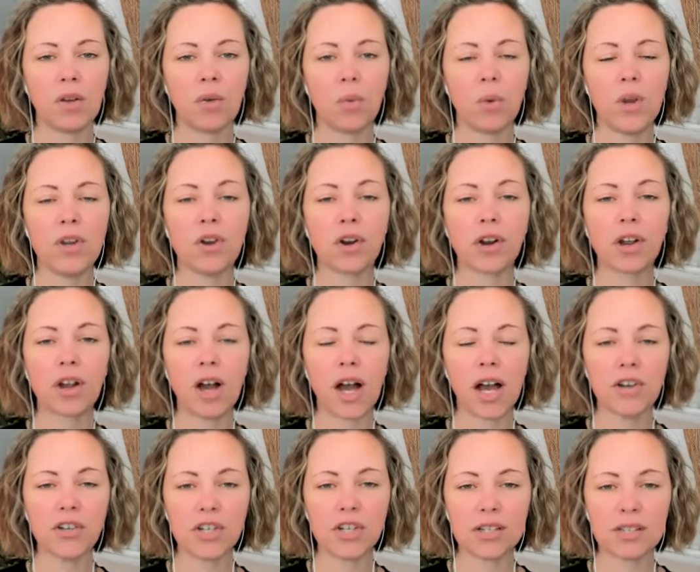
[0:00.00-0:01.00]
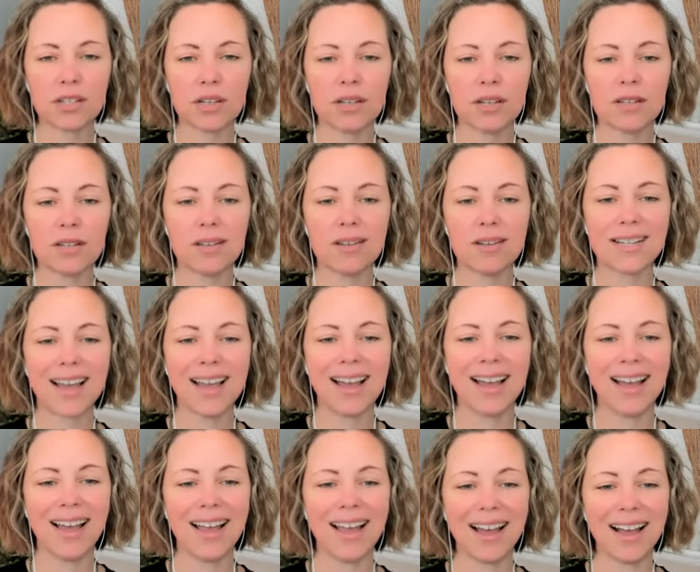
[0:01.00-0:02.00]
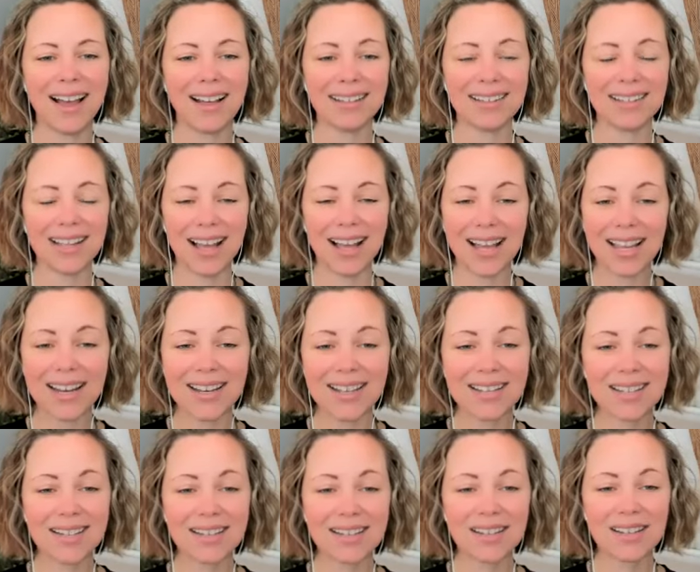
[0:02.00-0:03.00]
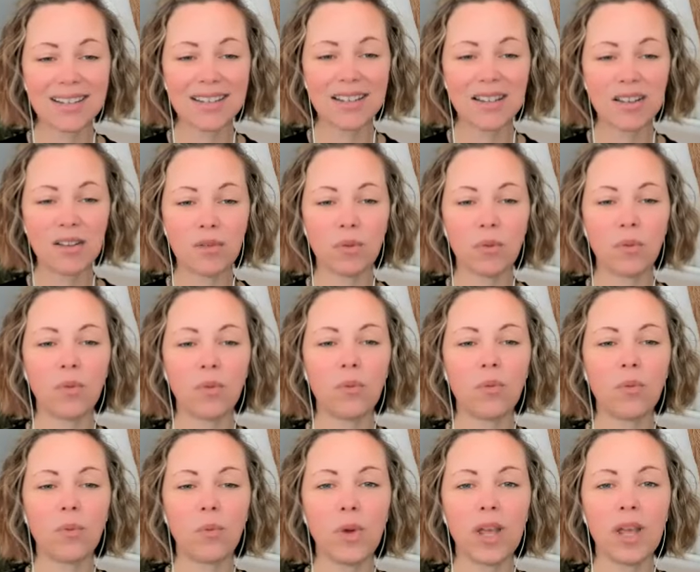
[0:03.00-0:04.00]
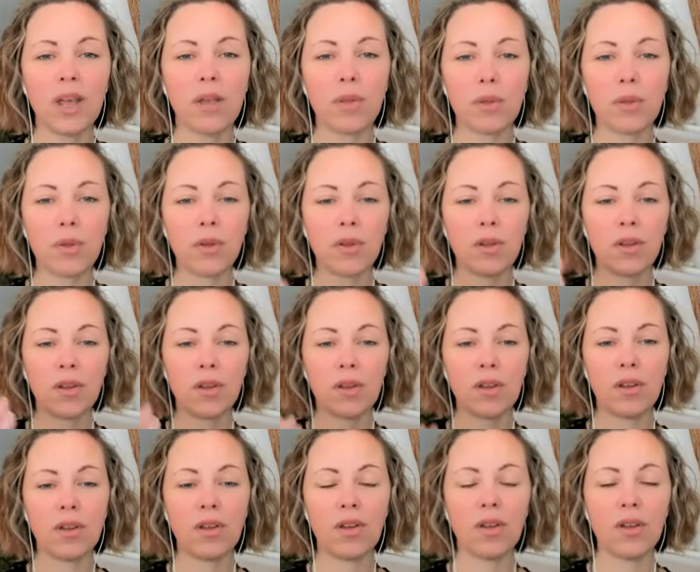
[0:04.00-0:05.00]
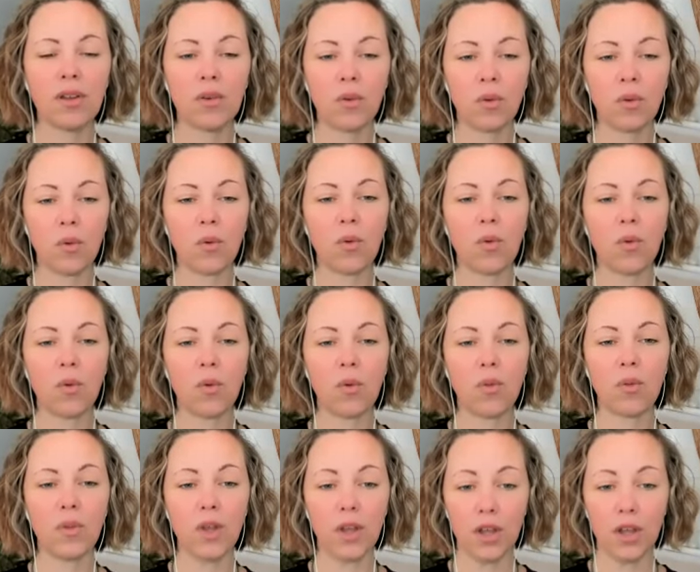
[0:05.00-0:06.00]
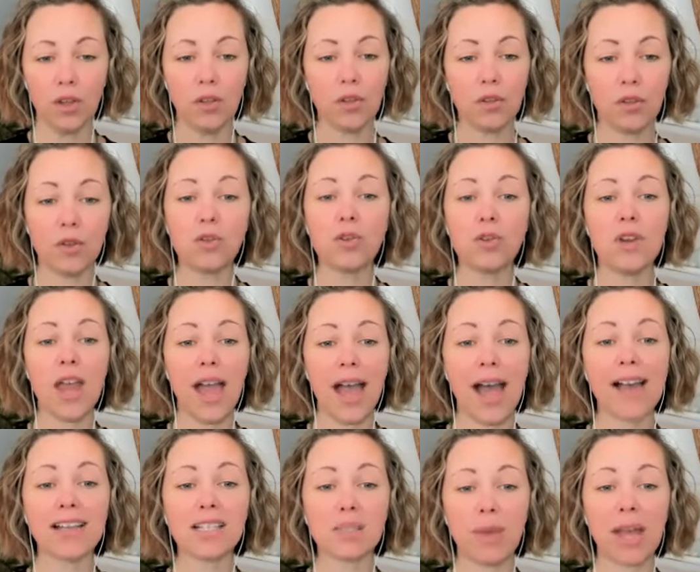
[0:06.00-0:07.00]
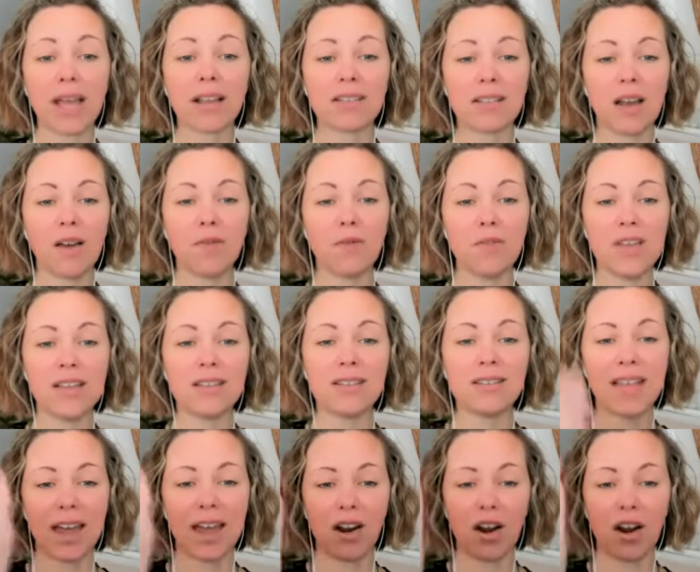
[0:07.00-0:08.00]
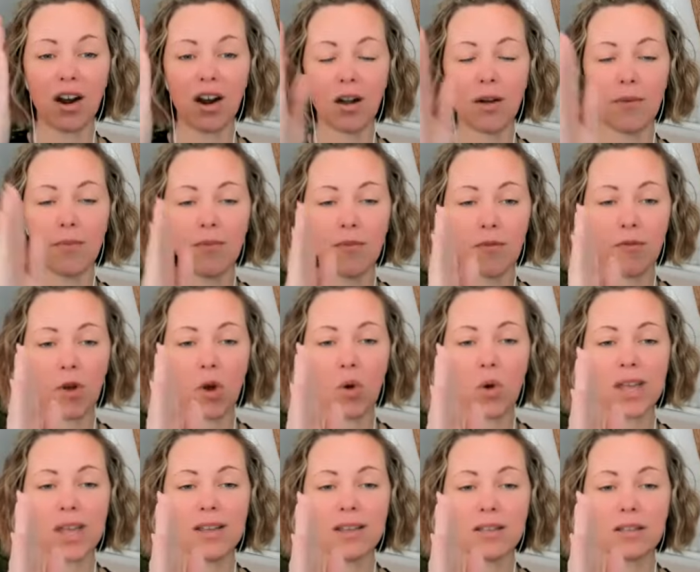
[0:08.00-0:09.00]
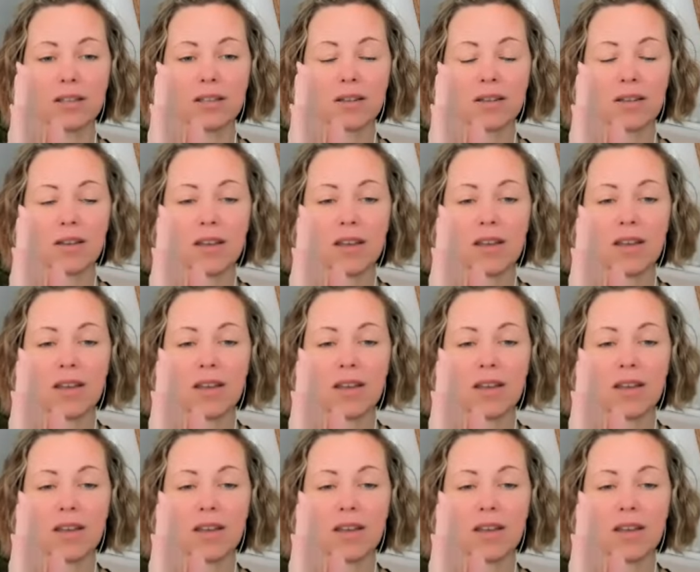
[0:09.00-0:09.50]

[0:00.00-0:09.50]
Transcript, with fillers: When your consciousness is aligned with the, the aspects of this that are focus,